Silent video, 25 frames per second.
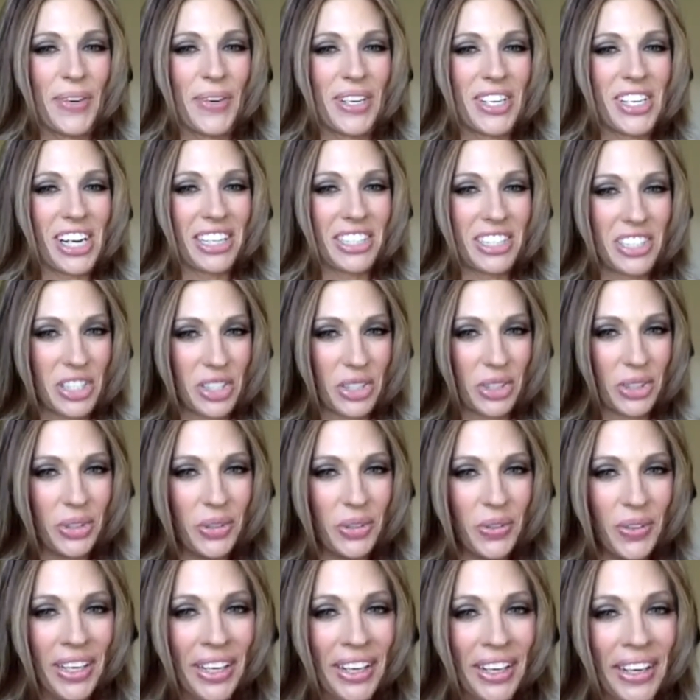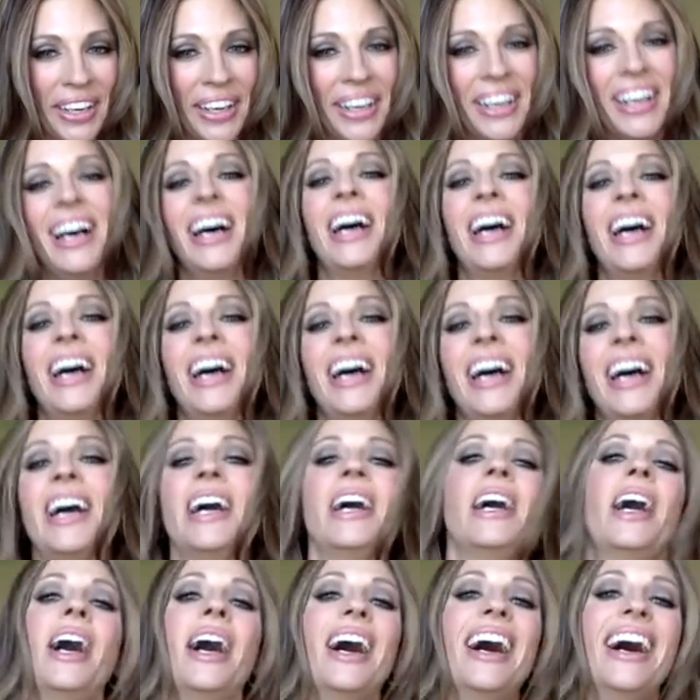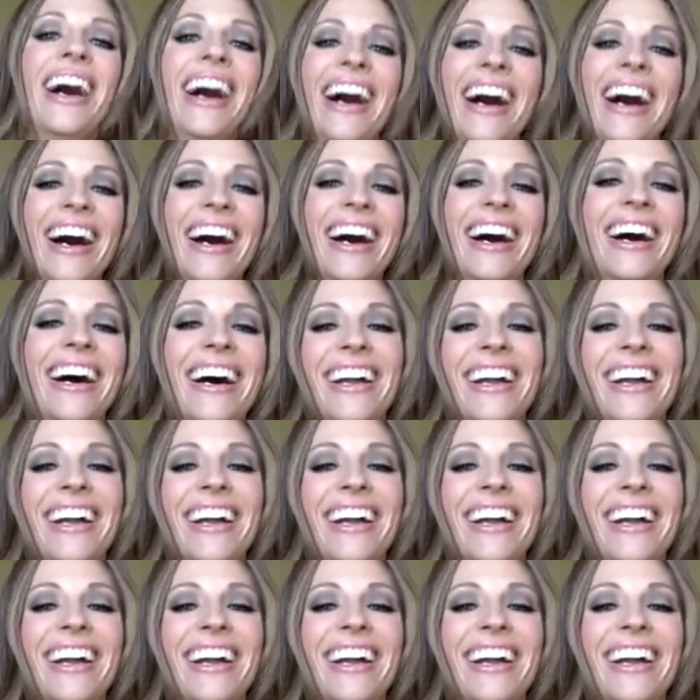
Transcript: which I do. We can't tell that. no,